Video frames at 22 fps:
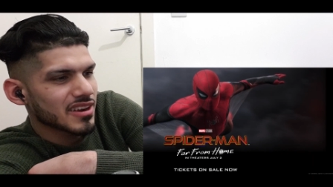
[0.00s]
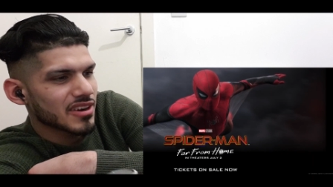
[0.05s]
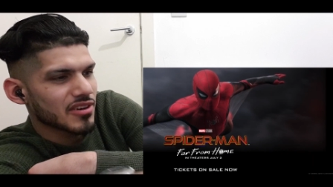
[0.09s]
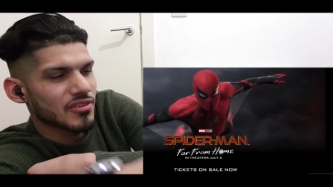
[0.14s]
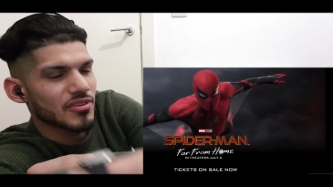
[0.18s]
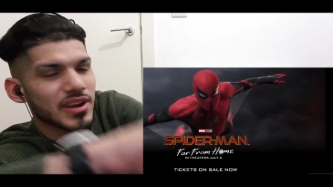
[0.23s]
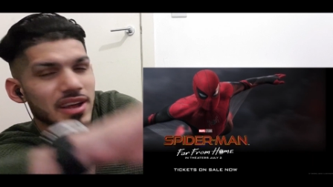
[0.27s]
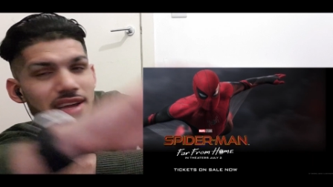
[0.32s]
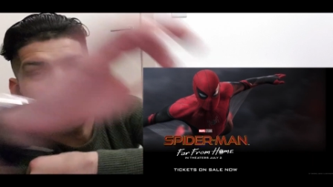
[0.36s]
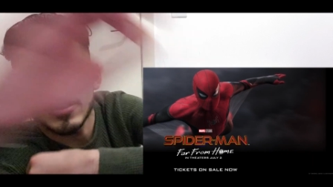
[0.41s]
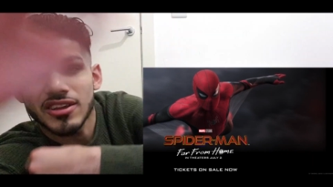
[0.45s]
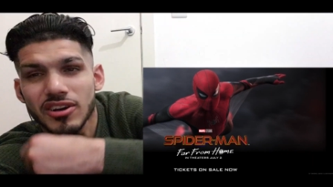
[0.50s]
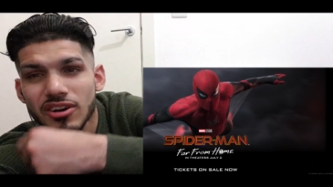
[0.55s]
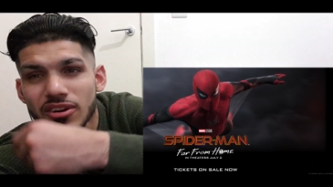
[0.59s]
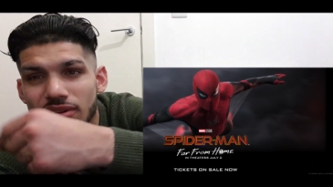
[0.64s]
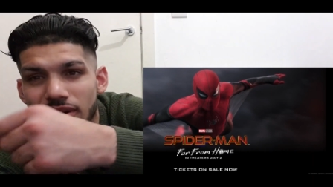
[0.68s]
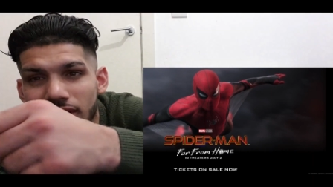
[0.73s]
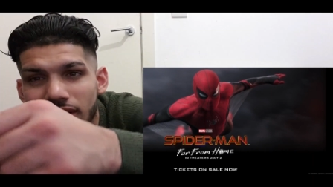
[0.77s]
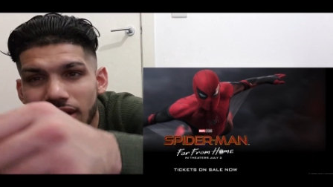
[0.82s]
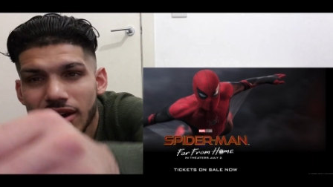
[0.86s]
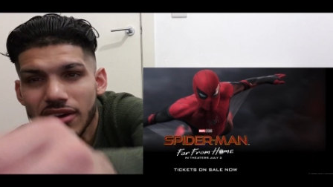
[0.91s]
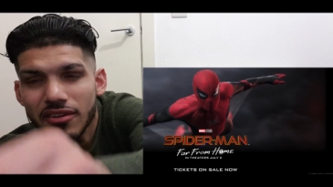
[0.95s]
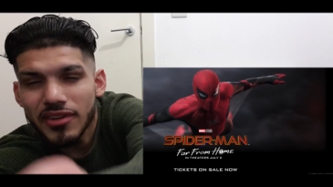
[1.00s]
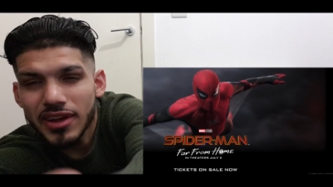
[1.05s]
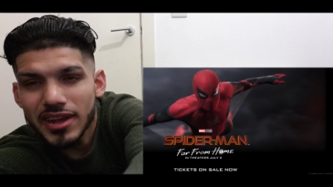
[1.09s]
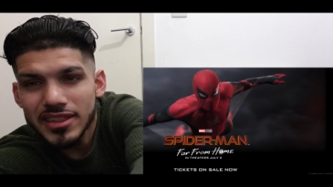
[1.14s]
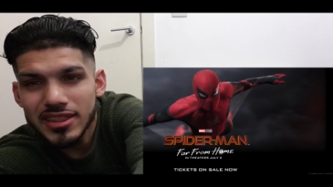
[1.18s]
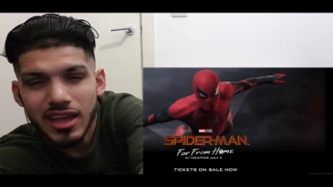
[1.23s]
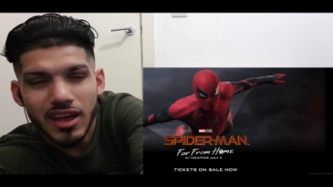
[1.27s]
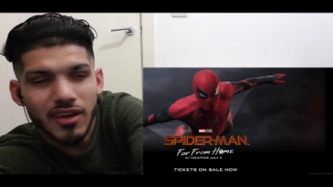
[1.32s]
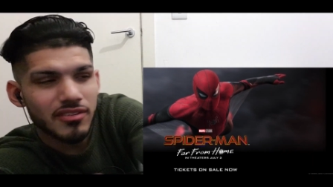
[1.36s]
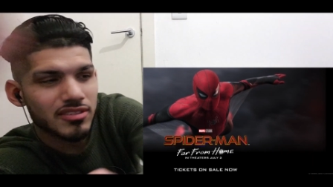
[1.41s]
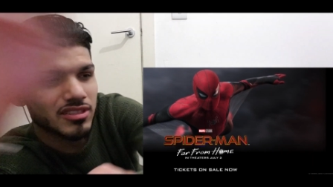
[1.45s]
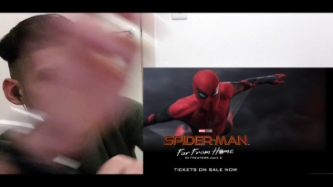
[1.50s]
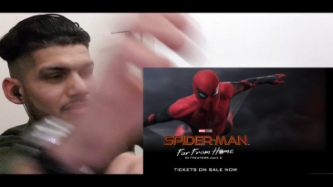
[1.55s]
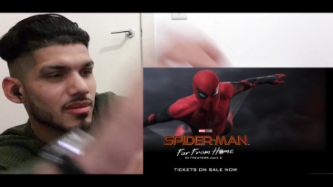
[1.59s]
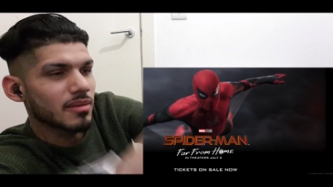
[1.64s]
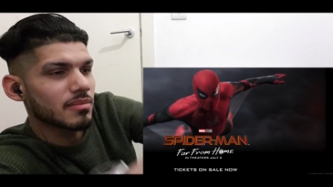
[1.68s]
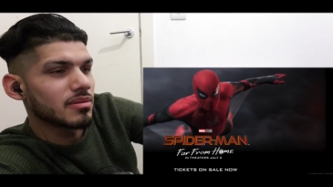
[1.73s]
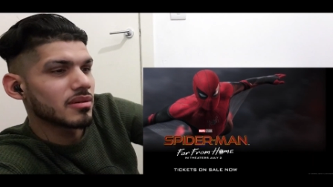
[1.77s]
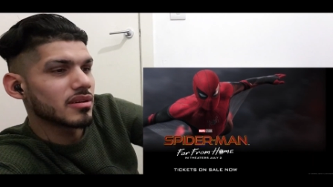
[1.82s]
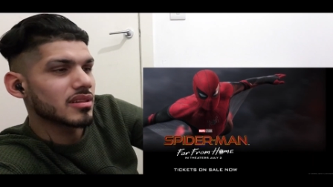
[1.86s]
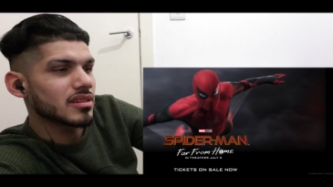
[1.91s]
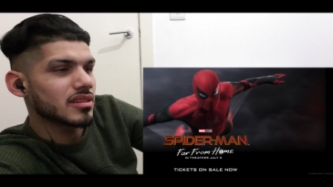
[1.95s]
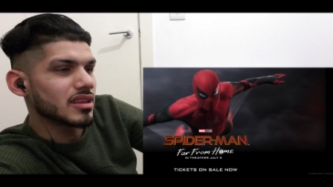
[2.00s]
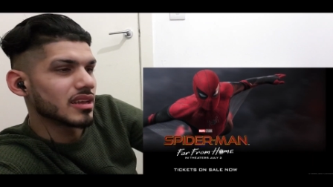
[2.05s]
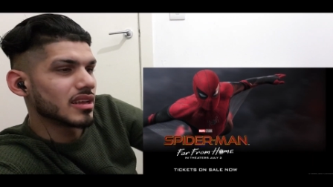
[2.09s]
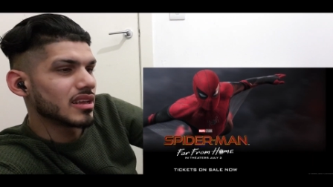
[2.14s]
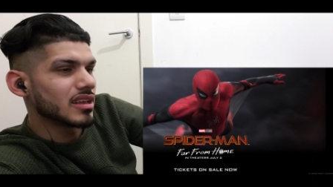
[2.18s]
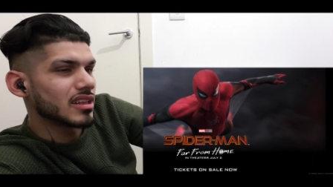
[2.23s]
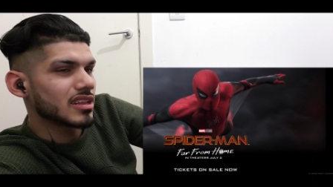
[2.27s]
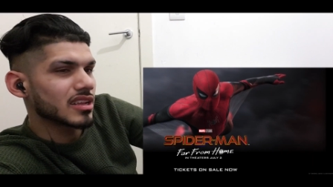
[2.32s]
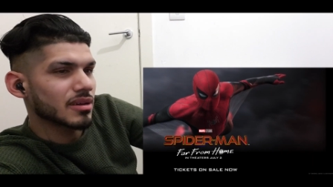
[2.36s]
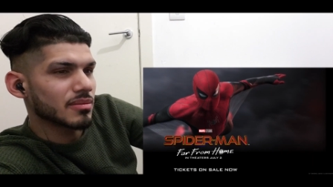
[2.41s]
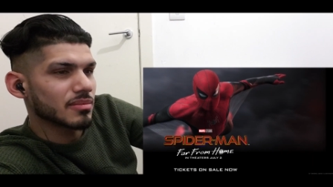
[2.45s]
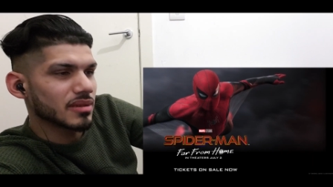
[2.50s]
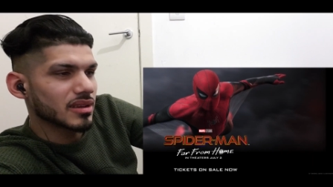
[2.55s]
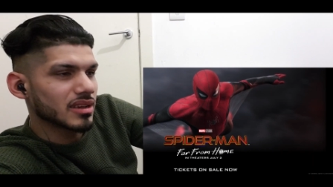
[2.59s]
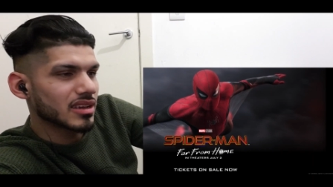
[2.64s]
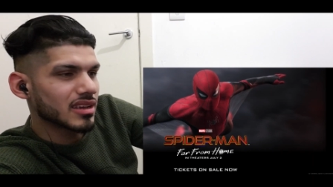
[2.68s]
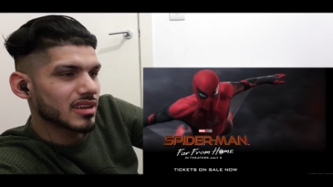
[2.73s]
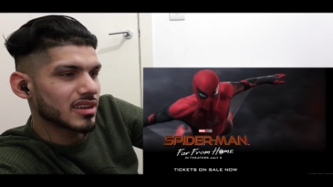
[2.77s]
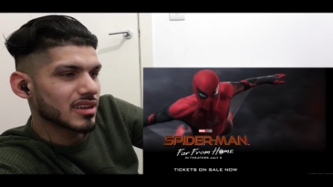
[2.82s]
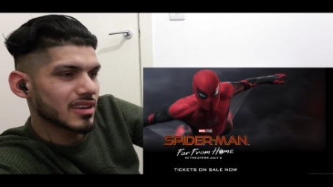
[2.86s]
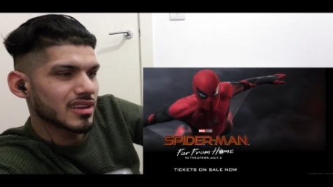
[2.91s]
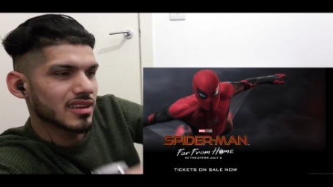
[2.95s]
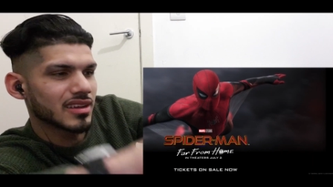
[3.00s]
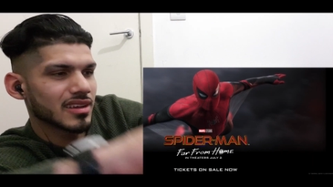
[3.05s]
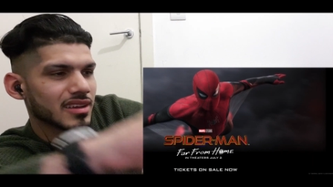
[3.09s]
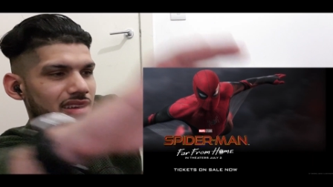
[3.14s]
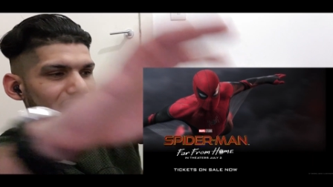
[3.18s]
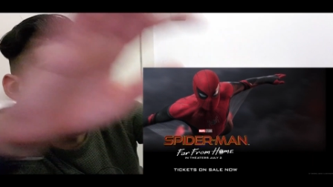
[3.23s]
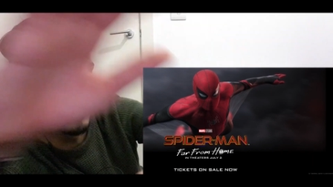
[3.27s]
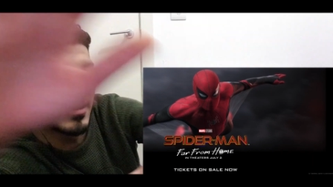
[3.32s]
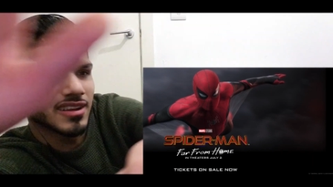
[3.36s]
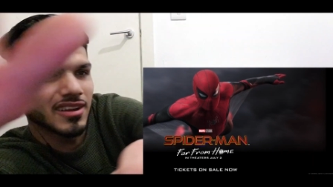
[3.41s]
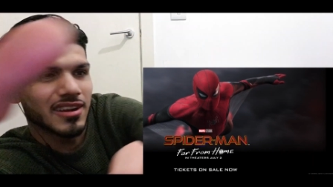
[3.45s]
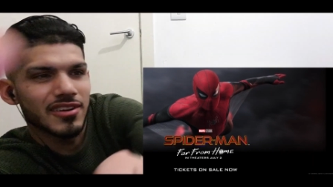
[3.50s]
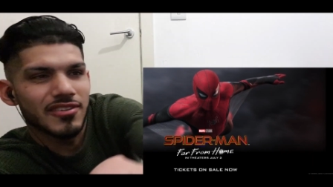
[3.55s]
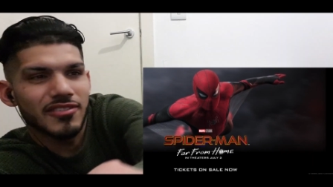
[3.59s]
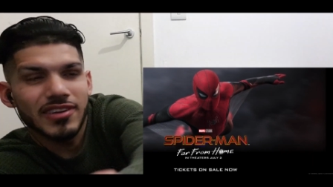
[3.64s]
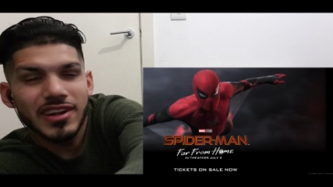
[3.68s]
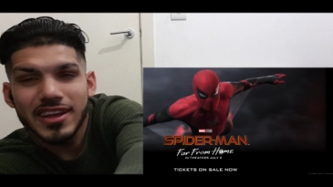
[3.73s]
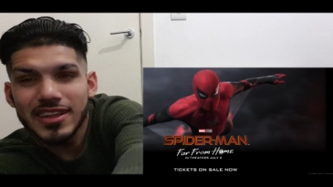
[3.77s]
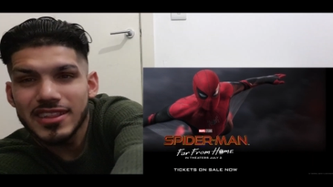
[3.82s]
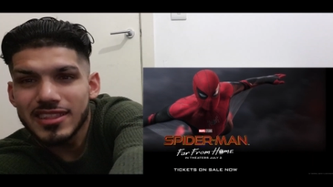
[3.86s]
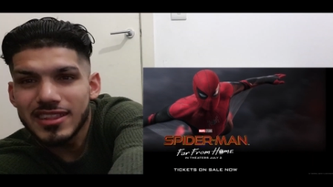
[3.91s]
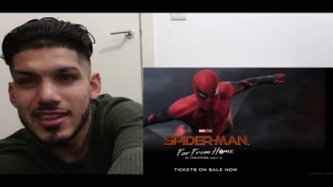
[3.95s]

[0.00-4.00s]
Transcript: right after my birthday is coming. Right,